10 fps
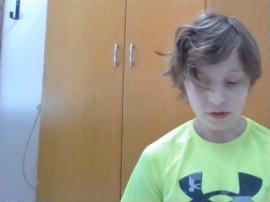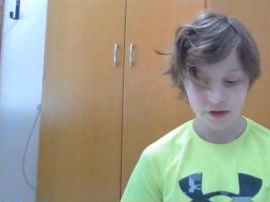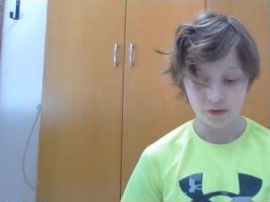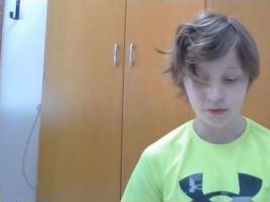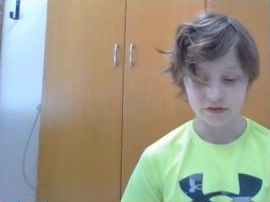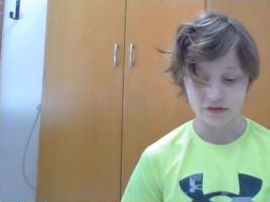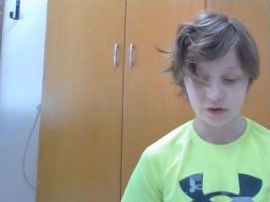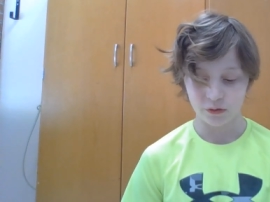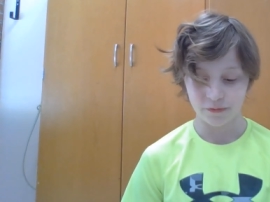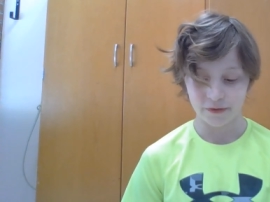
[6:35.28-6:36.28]
he was
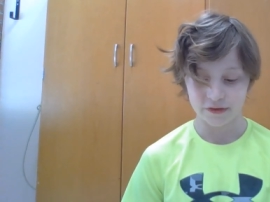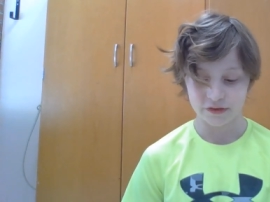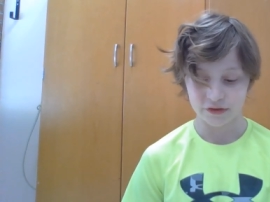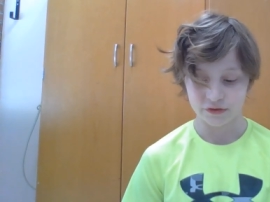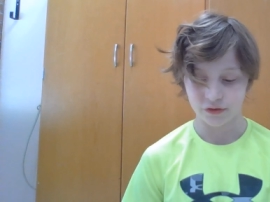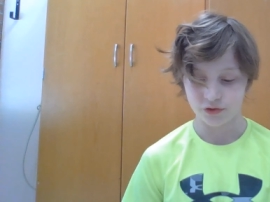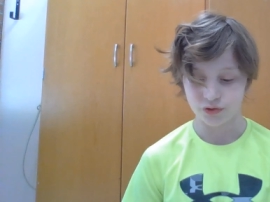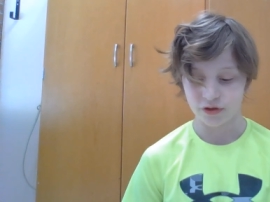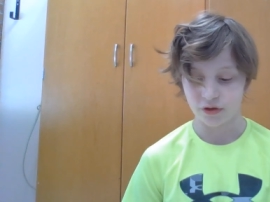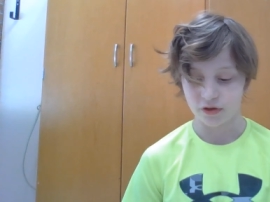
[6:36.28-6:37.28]
still facing
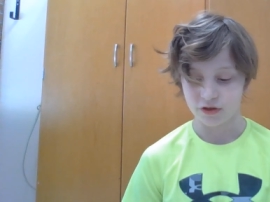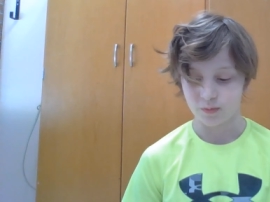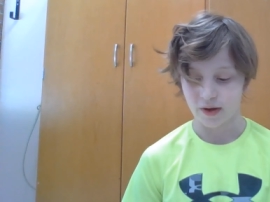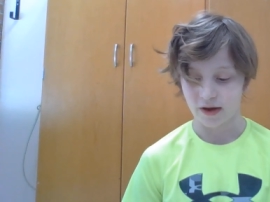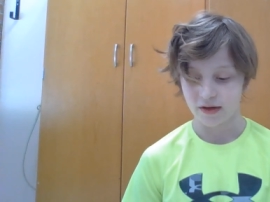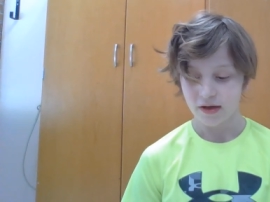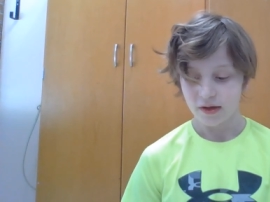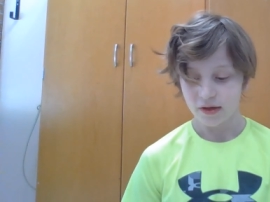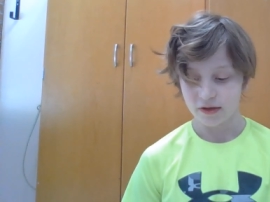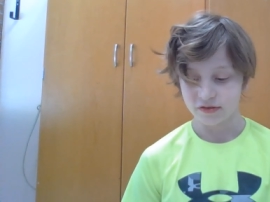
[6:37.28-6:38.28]
surgery on his back
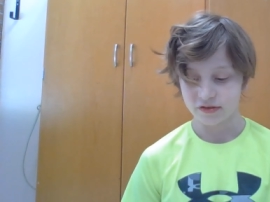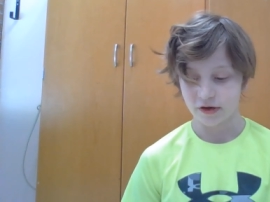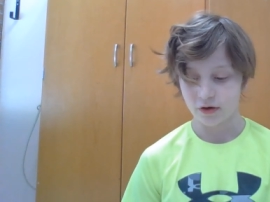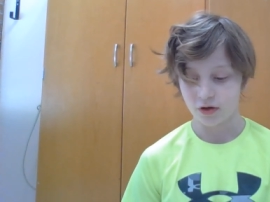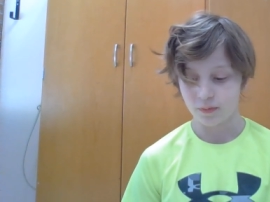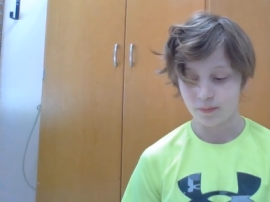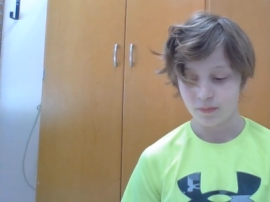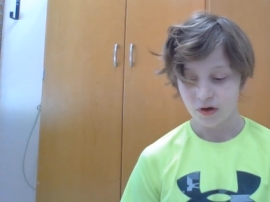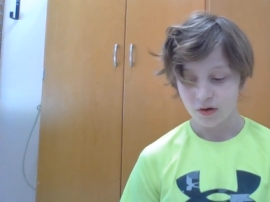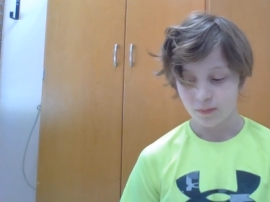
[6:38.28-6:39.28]
a scary
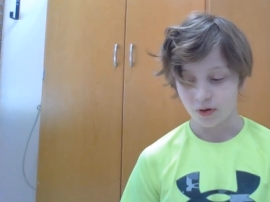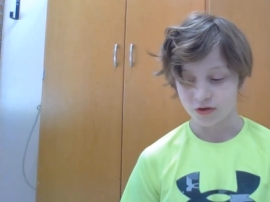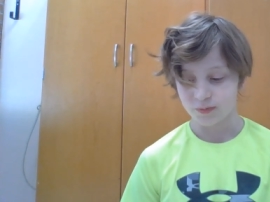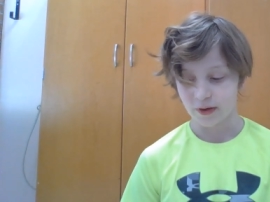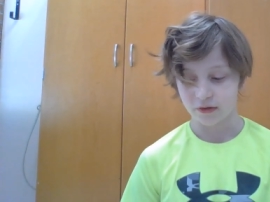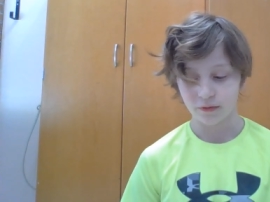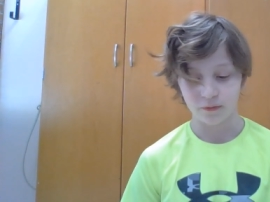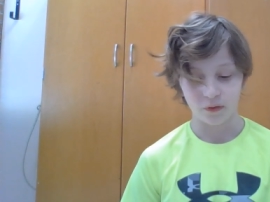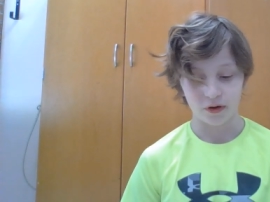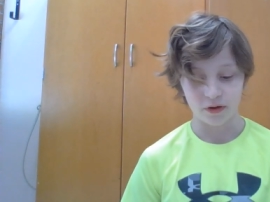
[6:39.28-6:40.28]
prospect
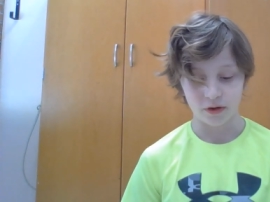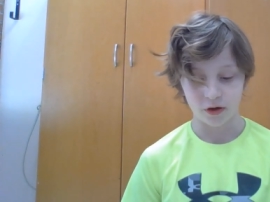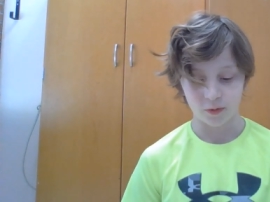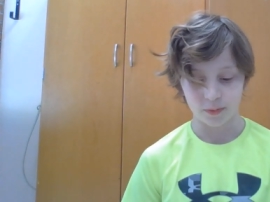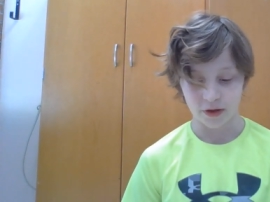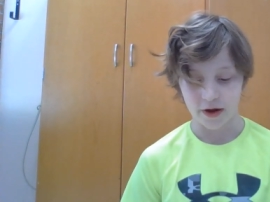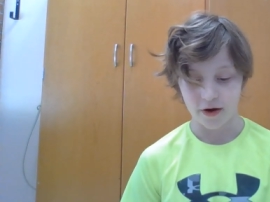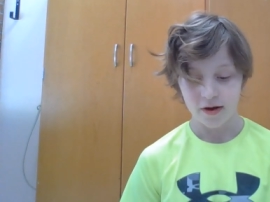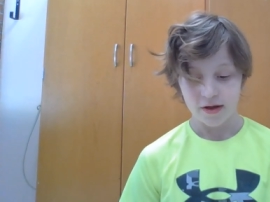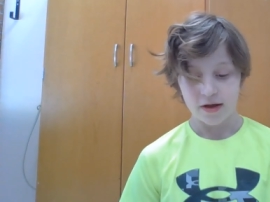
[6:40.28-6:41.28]
for a young
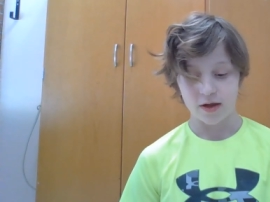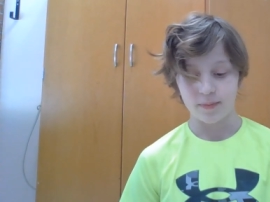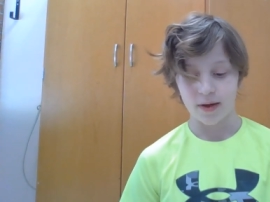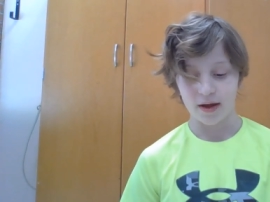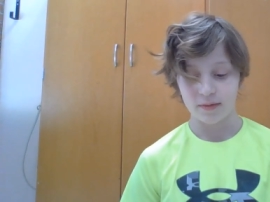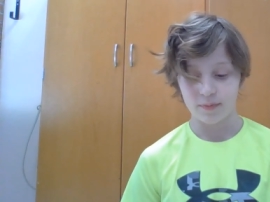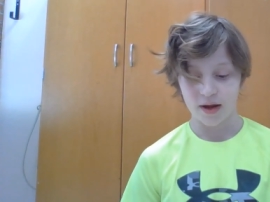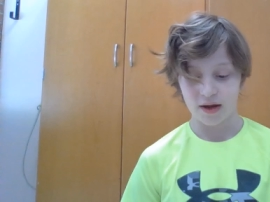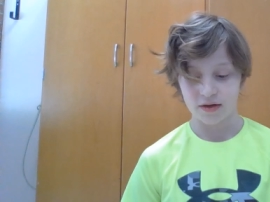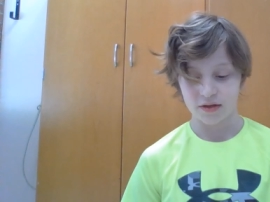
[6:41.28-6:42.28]
player a bad
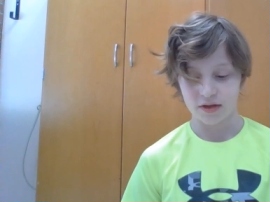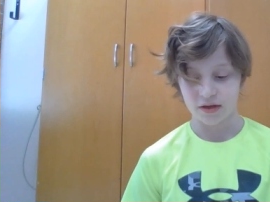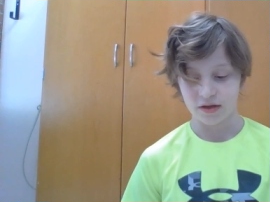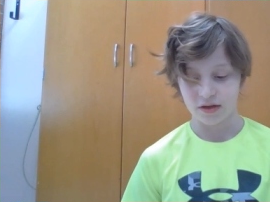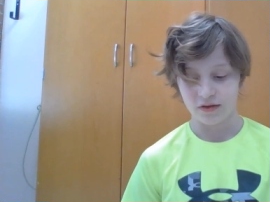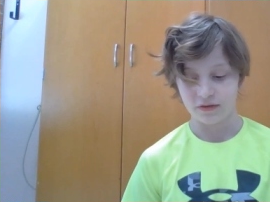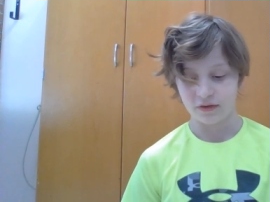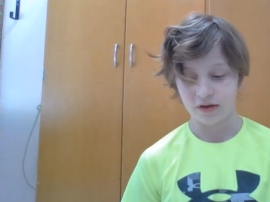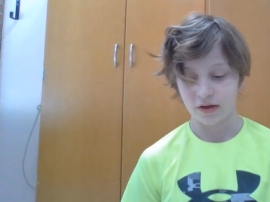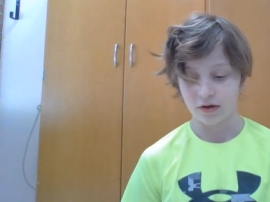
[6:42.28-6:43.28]
back can
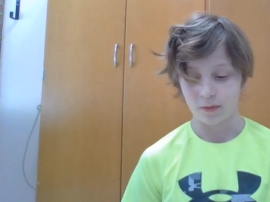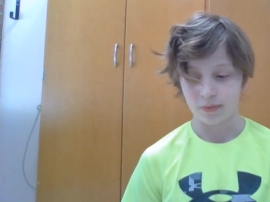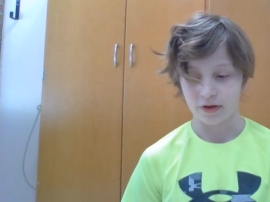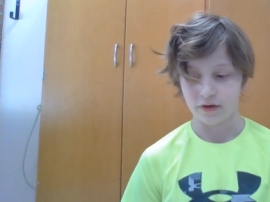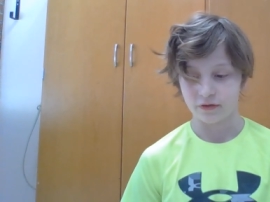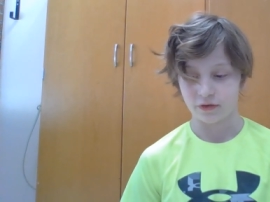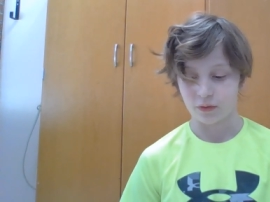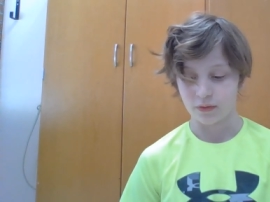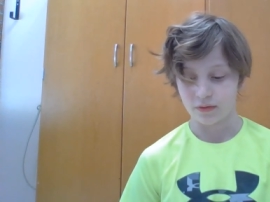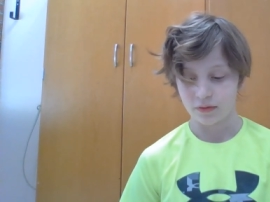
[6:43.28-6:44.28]
easily end a player's
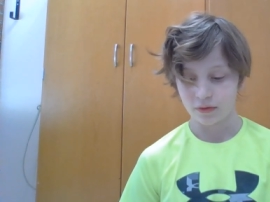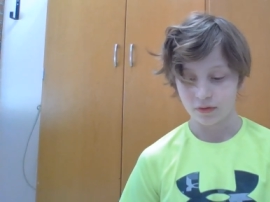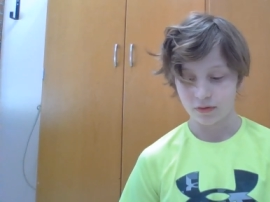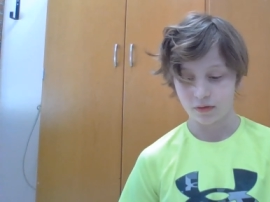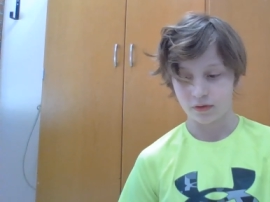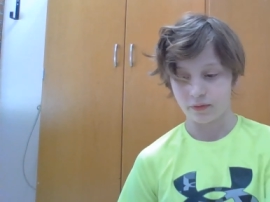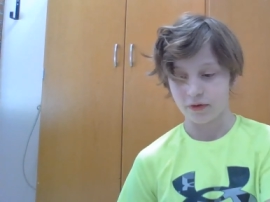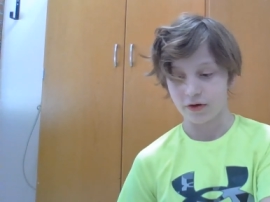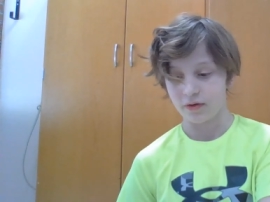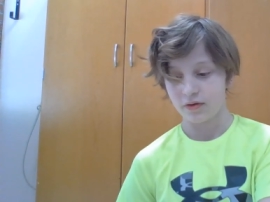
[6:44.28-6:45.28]

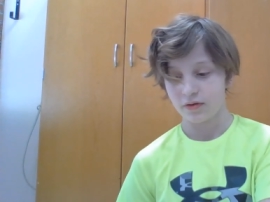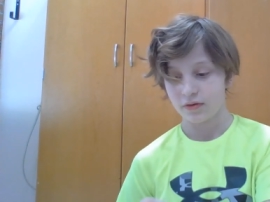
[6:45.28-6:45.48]
career.